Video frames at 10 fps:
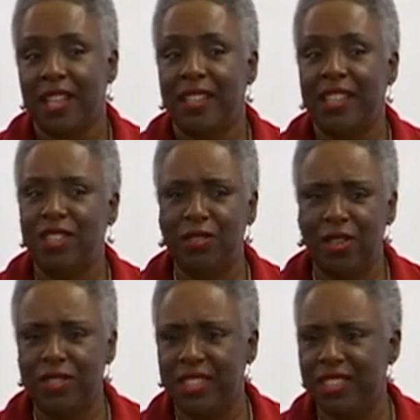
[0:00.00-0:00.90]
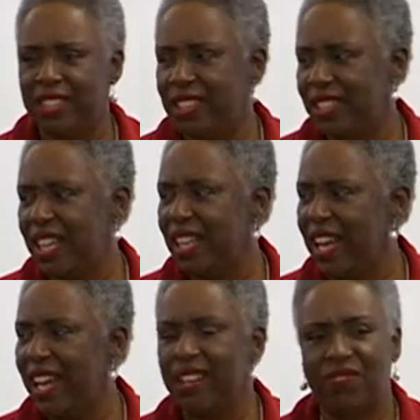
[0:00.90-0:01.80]
Did you know Tennessee State
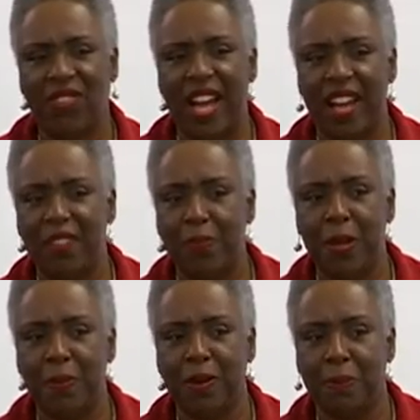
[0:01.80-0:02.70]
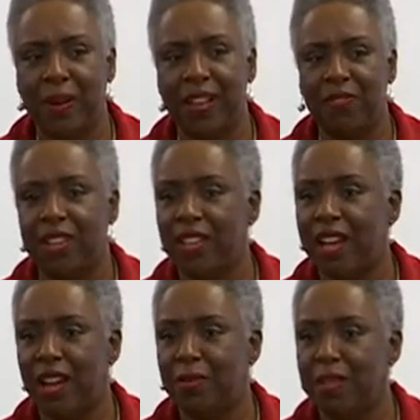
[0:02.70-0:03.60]
had five people to play for the
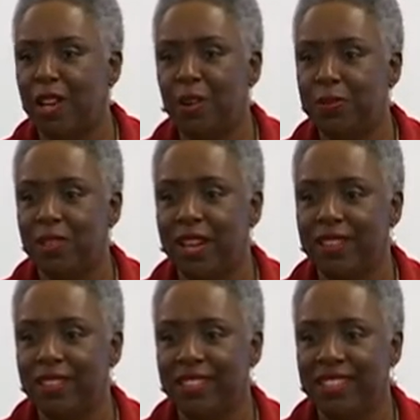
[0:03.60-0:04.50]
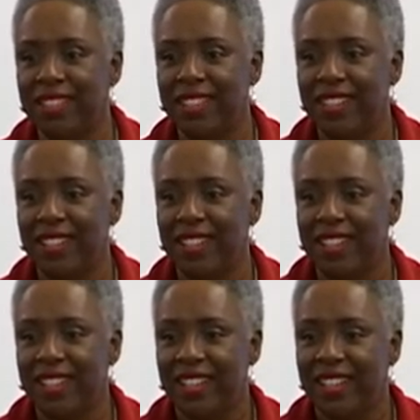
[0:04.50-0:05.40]
Harlem Globetrotters?
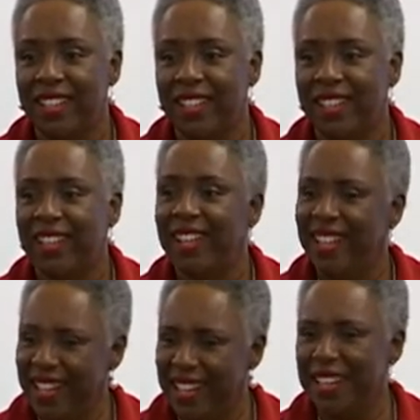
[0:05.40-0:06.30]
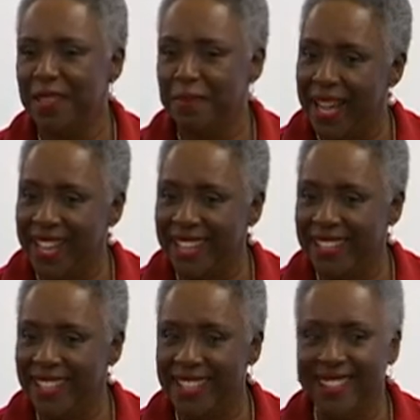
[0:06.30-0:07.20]
Isn't it
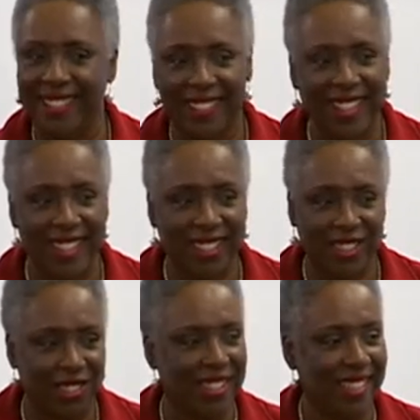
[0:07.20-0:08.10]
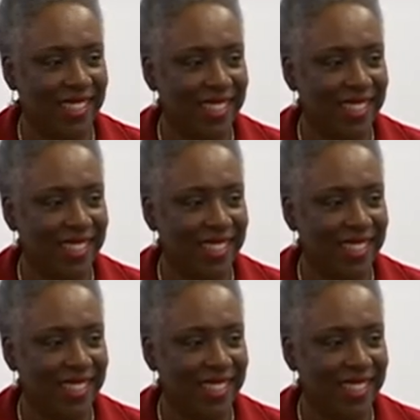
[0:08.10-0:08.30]
amazing of the history?